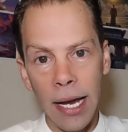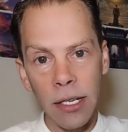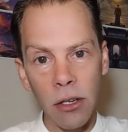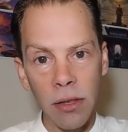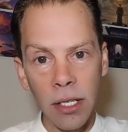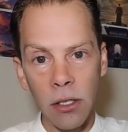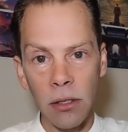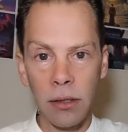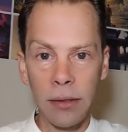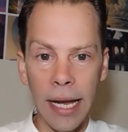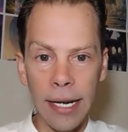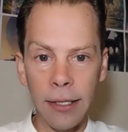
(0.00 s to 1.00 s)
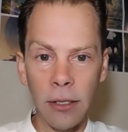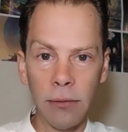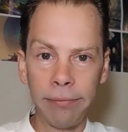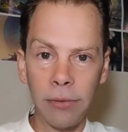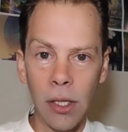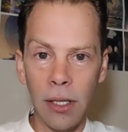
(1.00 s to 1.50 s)
and you think you're getting,
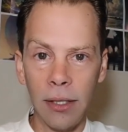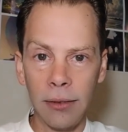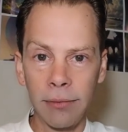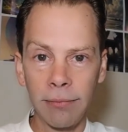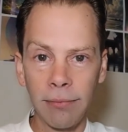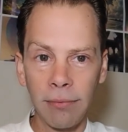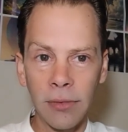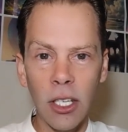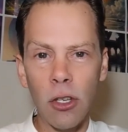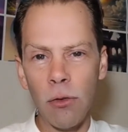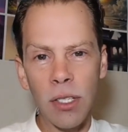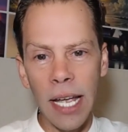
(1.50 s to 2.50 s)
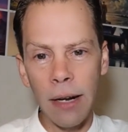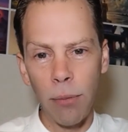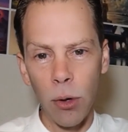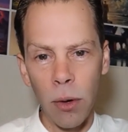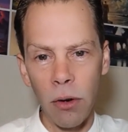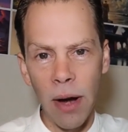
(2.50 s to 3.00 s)
Like you said
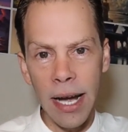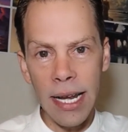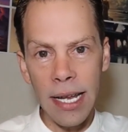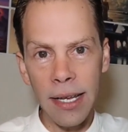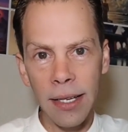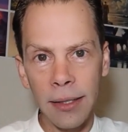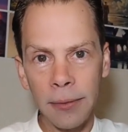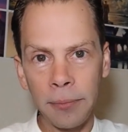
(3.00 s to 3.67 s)
blue already.